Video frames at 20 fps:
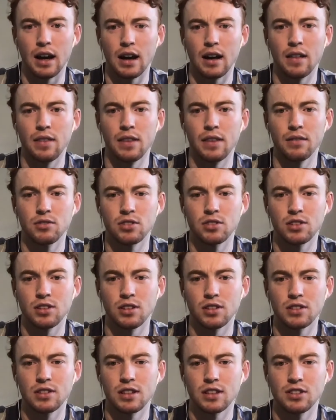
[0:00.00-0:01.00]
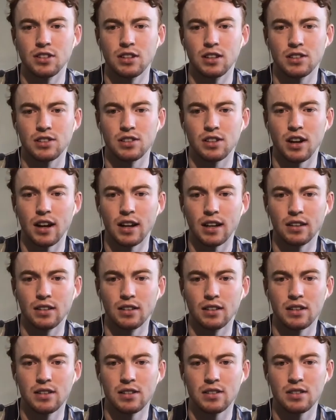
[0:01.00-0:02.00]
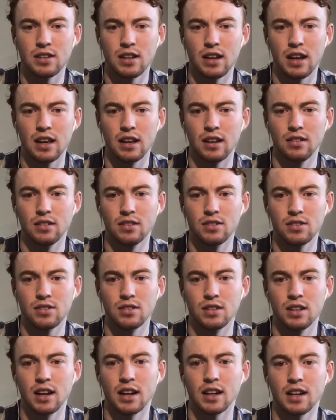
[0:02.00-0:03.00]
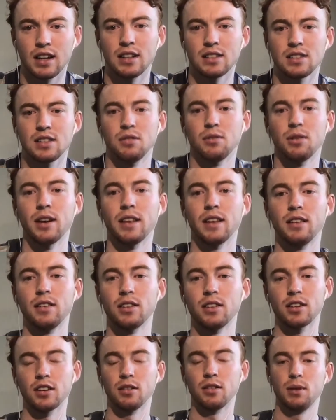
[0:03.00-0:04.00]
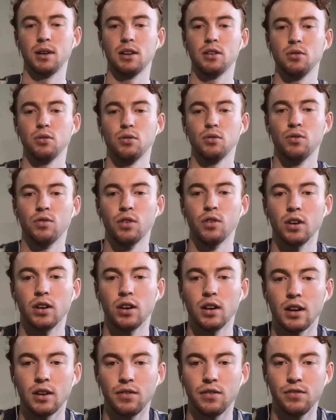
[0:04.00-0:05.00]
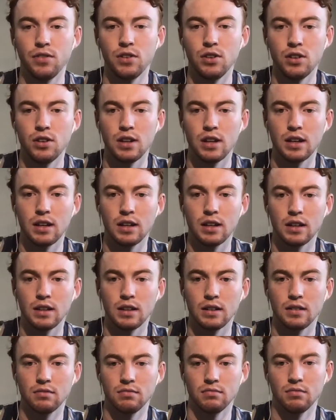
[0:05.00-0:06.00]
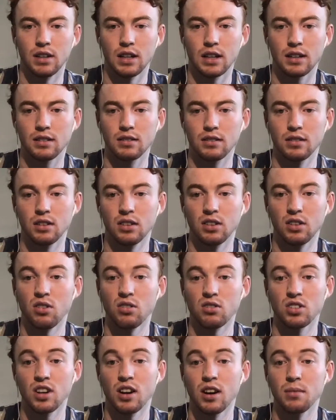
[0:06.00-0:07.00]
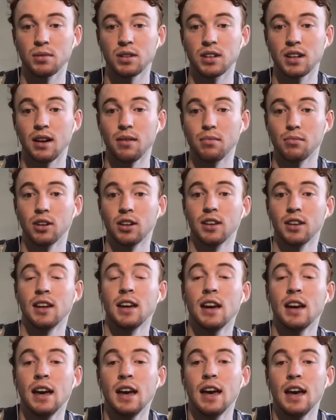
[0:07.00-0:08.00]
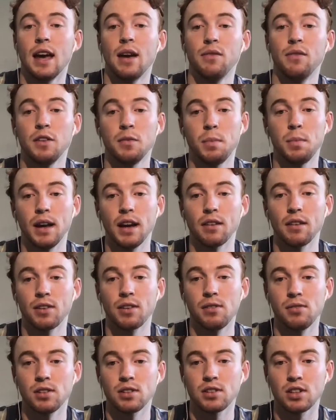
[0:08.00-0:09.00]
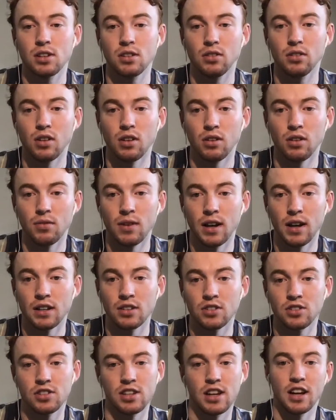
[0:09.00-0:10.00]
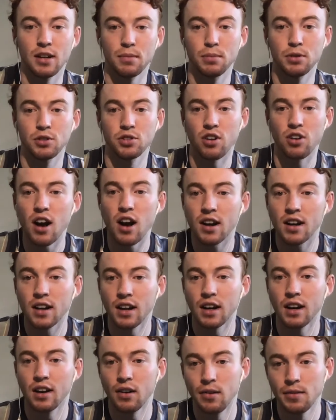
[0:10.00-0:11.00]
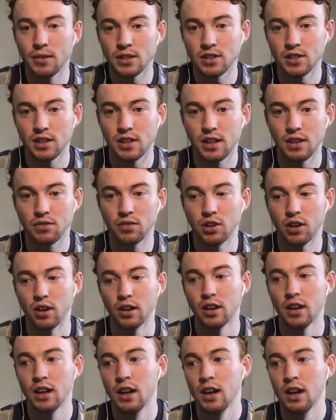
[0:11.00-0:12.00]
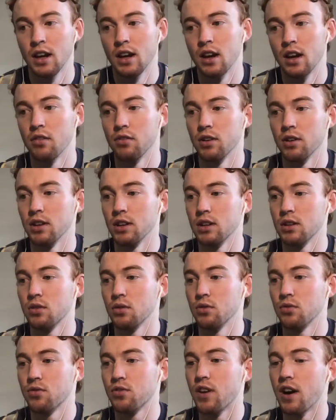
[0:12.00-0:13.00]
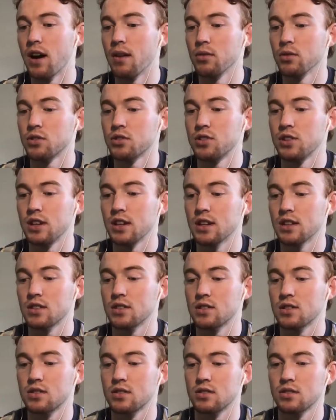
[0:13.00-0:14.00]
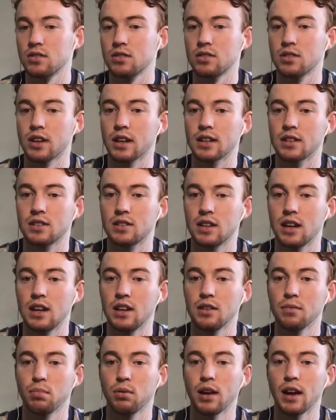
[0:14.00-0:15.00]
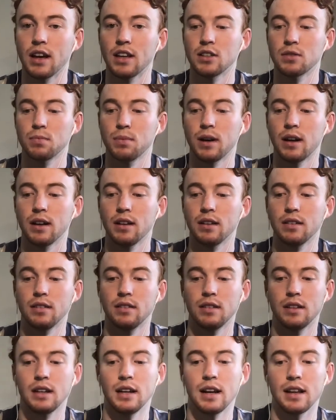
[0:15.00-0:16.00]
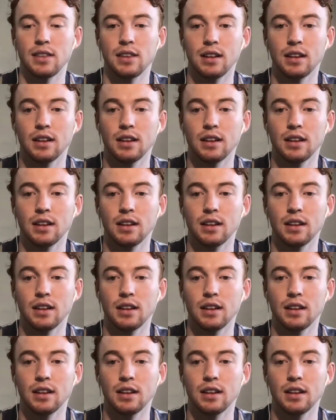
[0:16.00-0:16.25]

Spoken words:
They've just got such an exciting list, and yeah, I can't see why they're not going to be good for a long time to come, really. MVP, I've given it to Klolivar just ahead of Petrarca. Obviously, they've got a really good 5 or 6 senior players, but I think